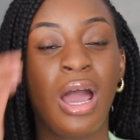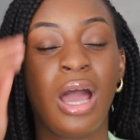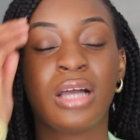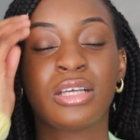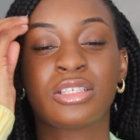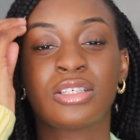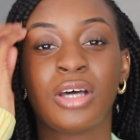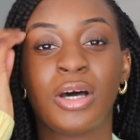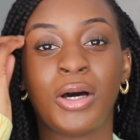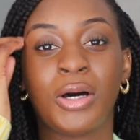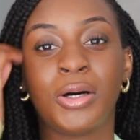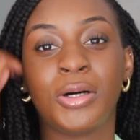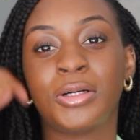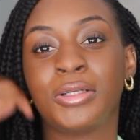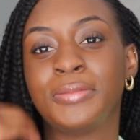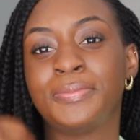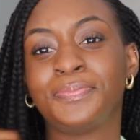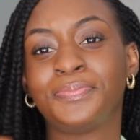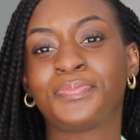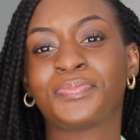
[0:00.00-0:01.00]

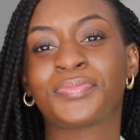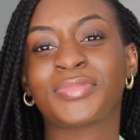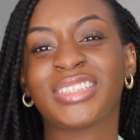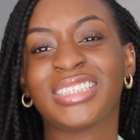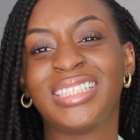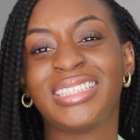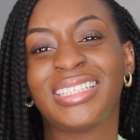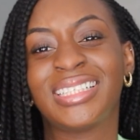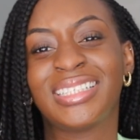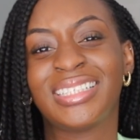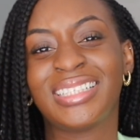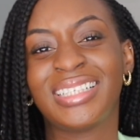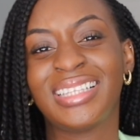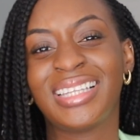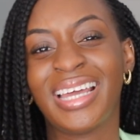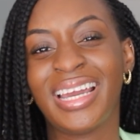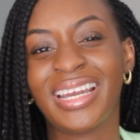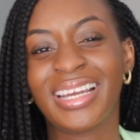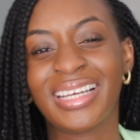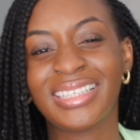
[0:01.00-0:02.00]
So
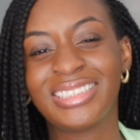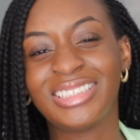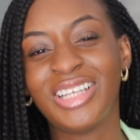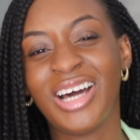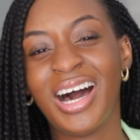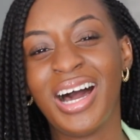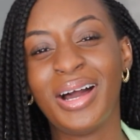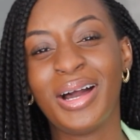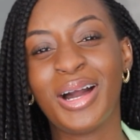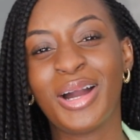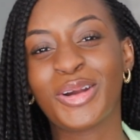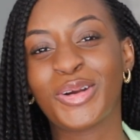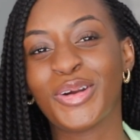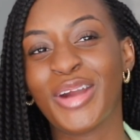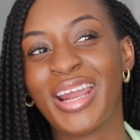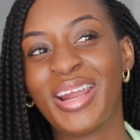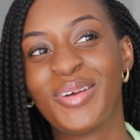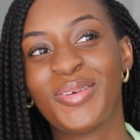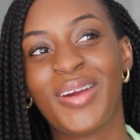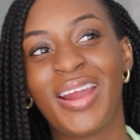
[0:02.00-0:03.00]
like, it's not a
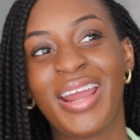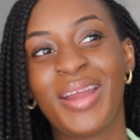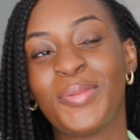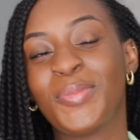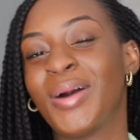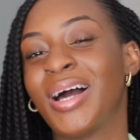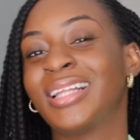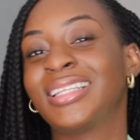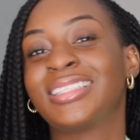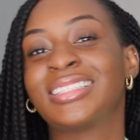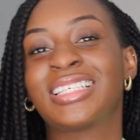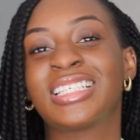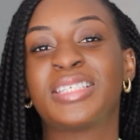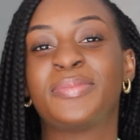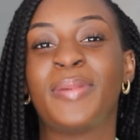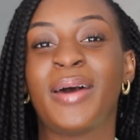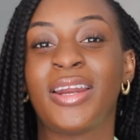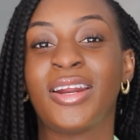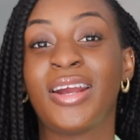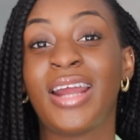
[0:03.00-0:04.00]
great rate, but at least it's
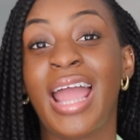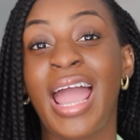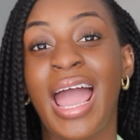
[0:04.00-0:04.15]
better.